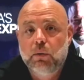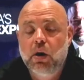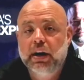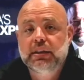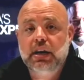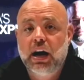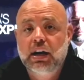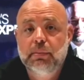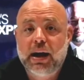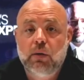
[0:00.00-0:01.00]
want to talk
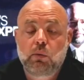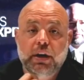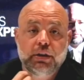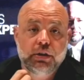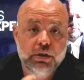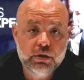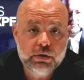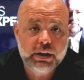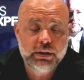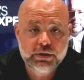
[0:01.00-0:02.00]
about what you
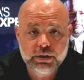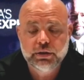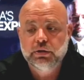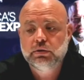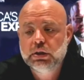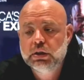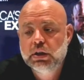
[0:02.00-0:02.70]
can do